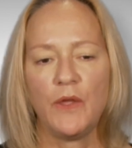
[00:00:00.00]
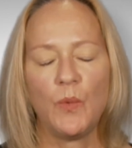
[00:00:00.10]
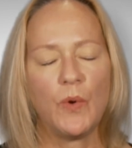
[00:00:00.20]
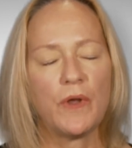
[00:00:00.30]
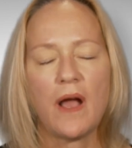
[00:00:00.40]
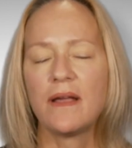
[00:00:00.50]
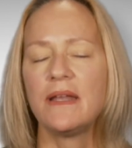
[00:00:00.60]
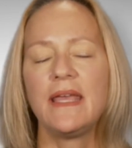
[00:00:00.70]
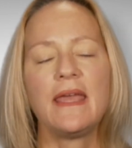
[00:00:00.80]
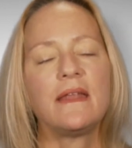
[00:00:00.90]
we're not
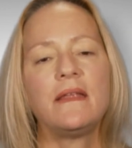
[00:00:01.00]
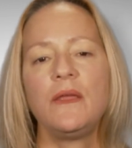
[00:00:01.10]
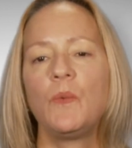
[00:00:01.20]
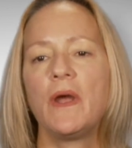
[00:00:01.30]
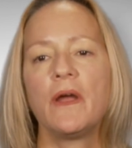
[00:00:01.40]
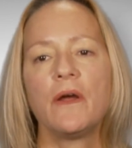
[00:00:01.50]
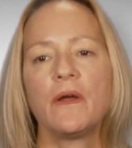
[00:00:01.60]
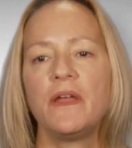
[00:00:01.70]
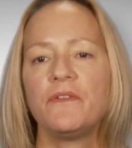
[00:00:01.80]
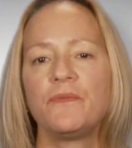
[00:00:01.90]
going to get
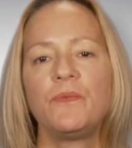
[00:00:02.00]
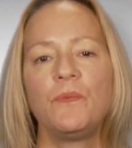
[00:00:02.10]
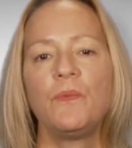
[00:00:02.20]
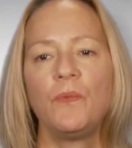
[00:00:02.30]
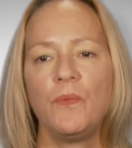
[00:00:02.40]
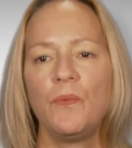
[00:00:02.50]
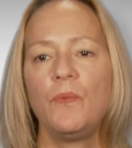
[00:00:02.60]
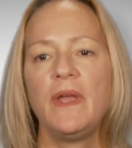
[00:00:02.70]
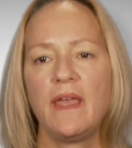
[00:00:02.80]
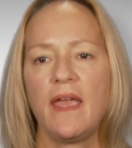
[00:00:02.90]
anywhere if
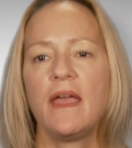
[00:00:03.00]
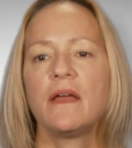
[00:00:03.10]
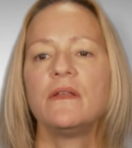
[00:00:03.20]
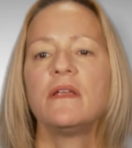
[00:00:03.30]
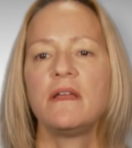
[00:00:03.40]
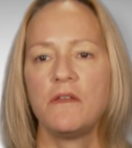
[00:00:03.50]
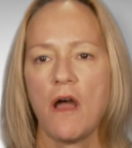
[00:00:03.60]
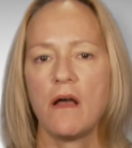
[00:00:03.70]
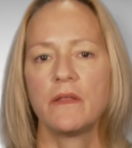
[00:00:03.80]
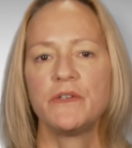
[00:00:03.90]
we can't
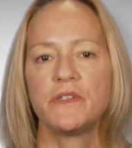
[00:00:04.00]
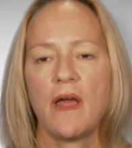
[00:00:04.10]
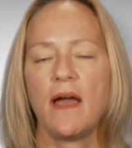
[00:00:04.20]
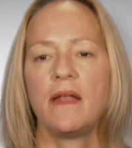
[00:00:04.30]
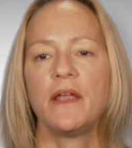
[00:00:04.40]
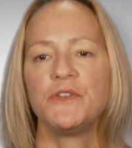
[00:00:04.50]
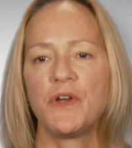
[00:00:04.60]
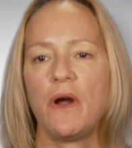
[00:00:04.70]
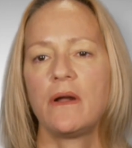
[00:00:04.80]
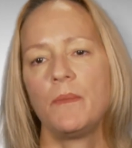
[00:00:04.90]
acknowledge that and
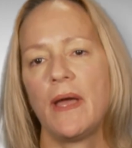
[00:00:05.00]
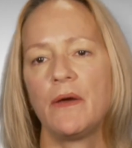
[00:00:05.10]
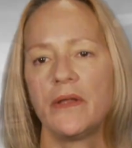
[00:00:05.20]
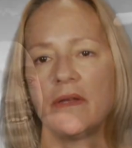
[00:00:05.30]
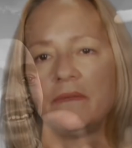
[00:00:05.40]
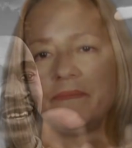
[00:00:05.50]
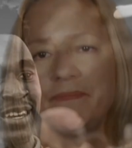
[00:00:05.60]
talk about it.